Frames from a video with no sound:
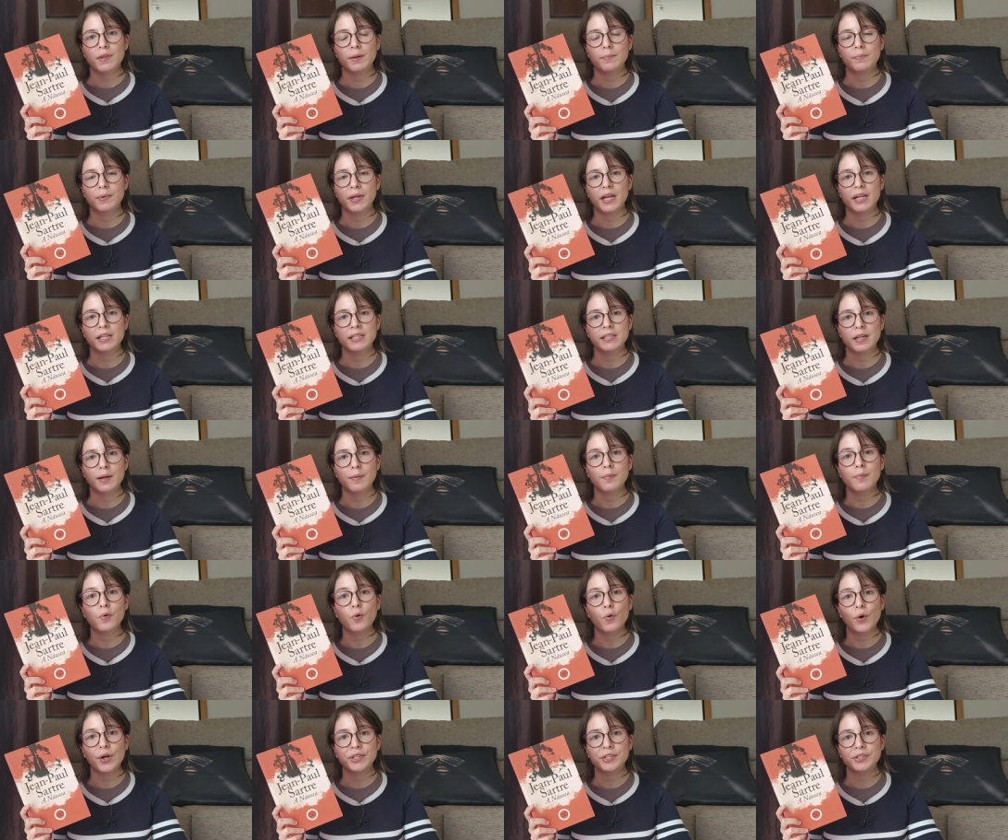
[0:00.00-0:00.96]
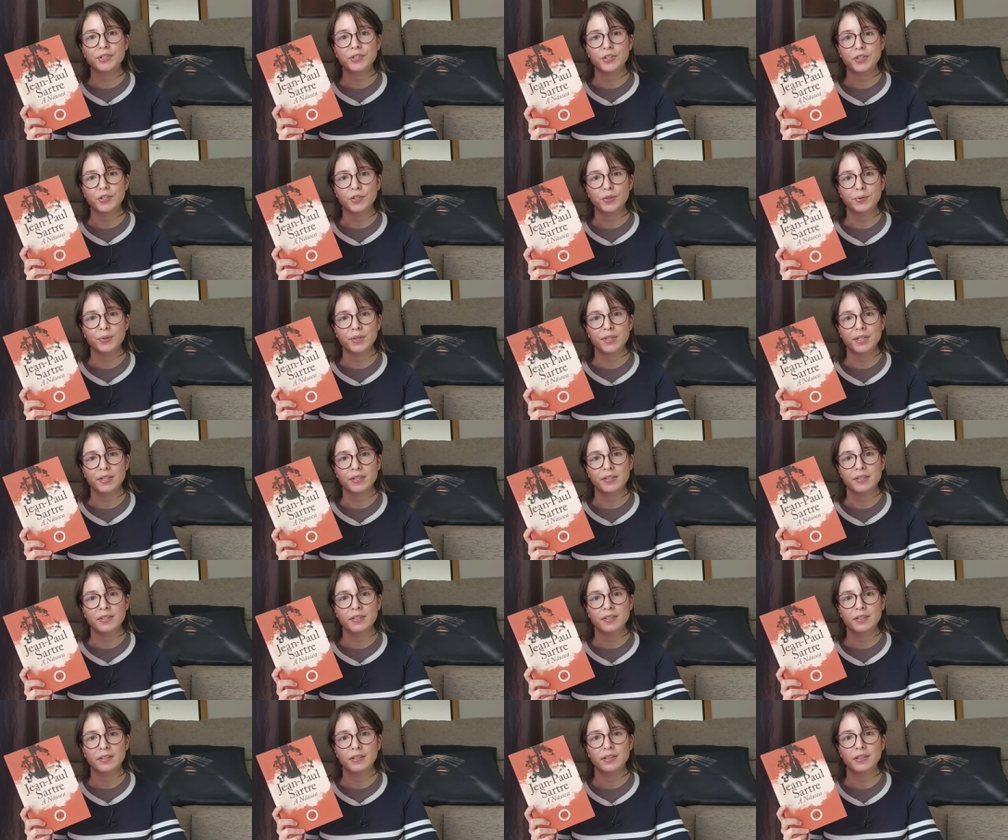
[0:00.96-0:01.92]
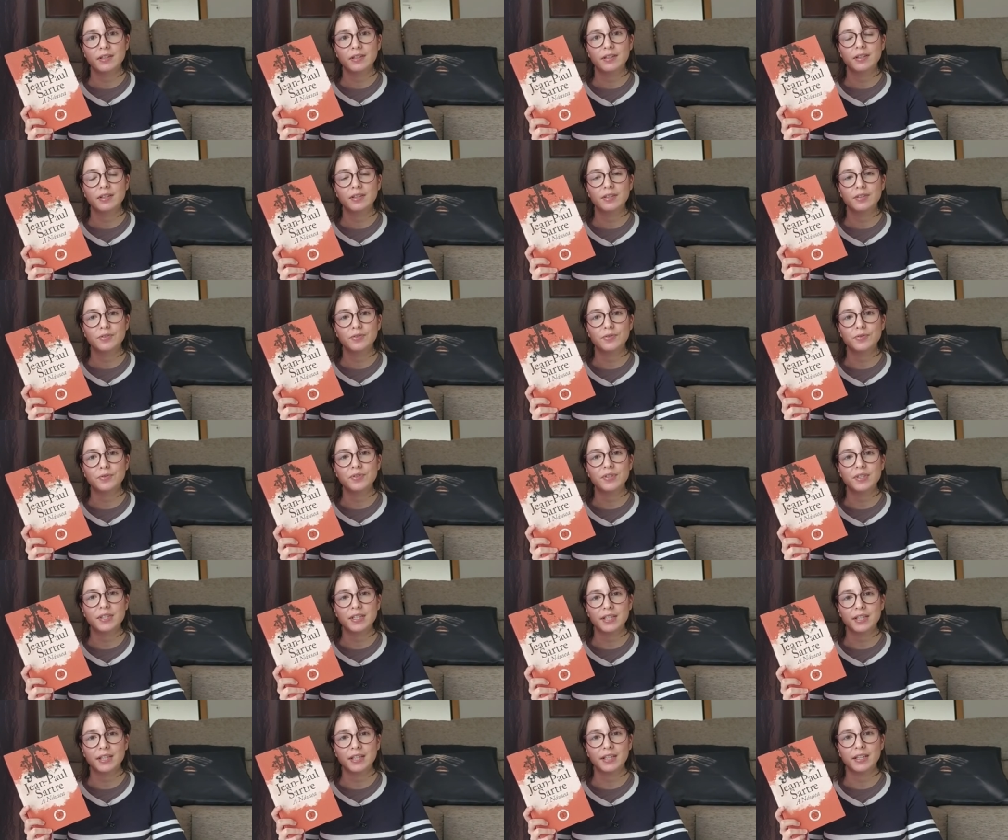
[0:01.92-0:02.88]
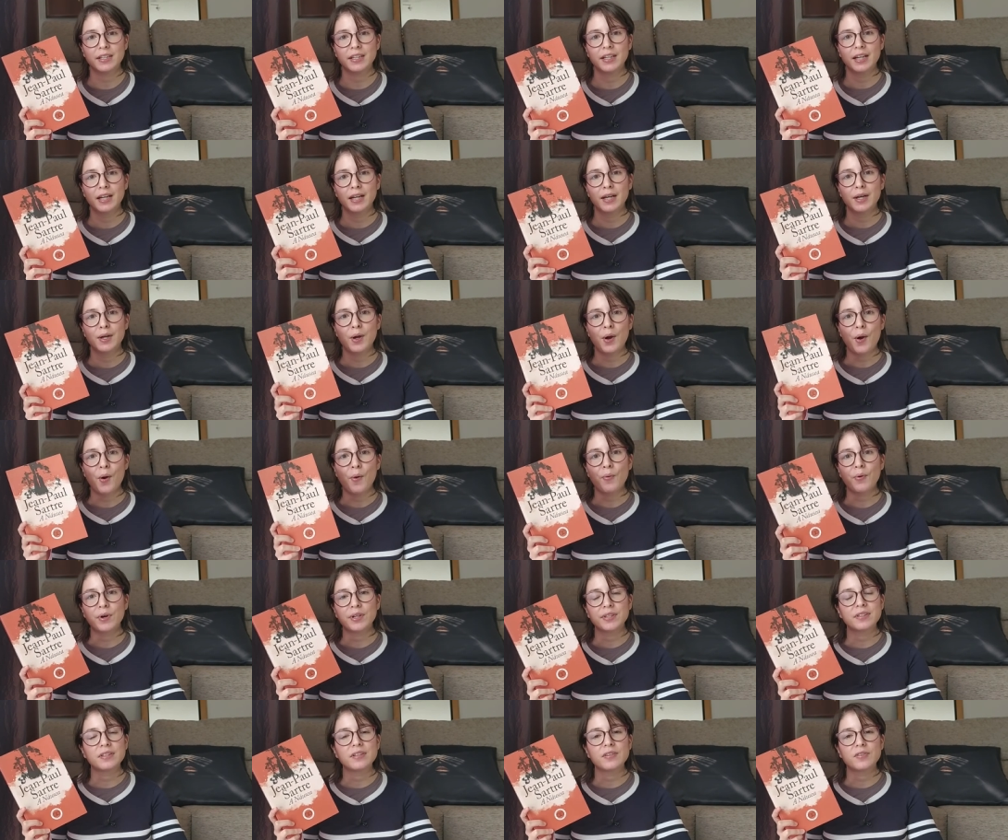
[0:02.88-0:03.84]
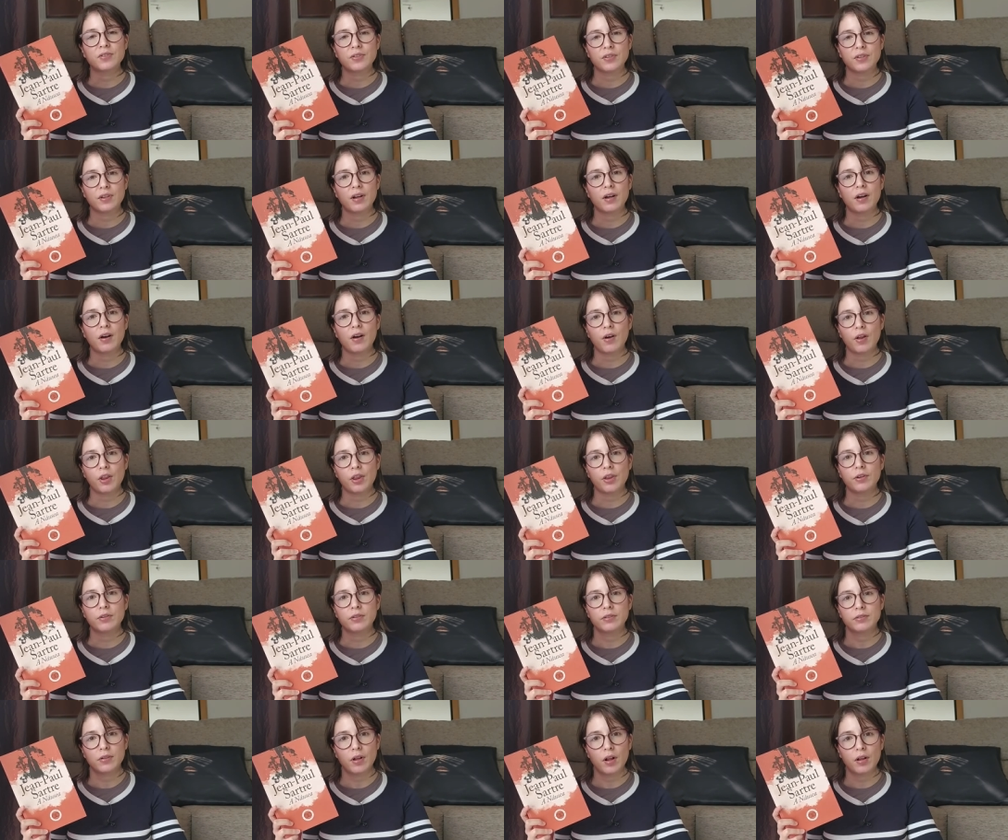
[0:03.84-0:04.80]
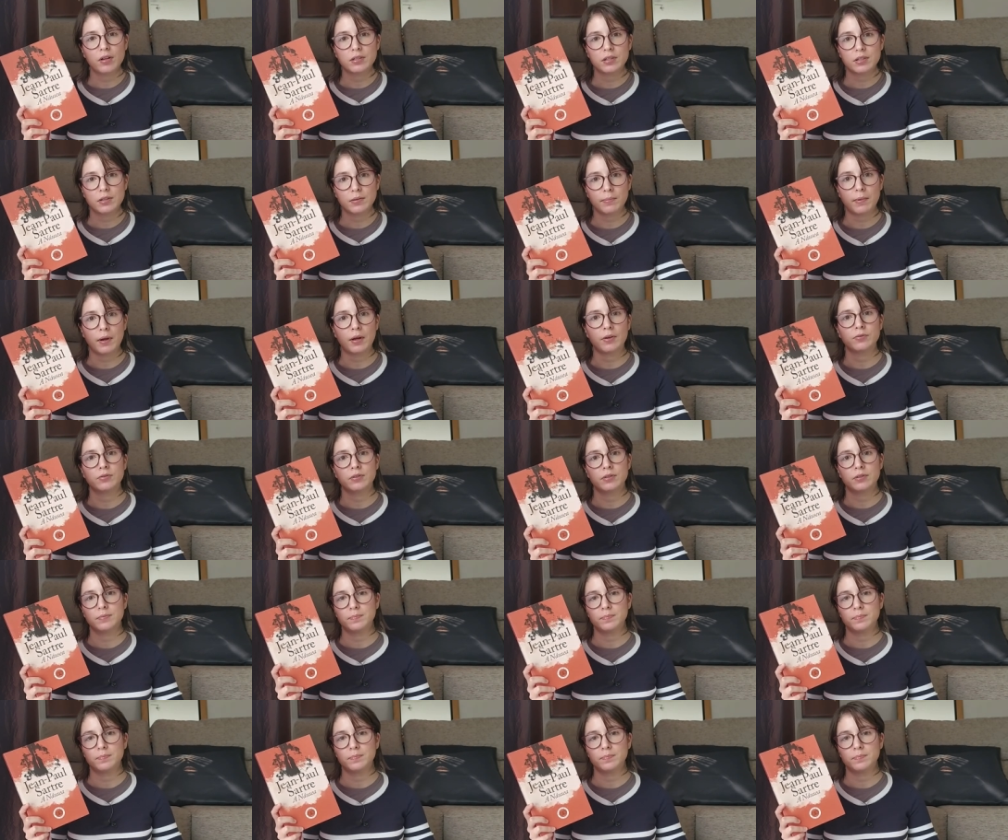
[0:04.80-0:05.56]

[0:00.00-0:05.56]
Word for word: because I'm quite curious to see what this author talks about.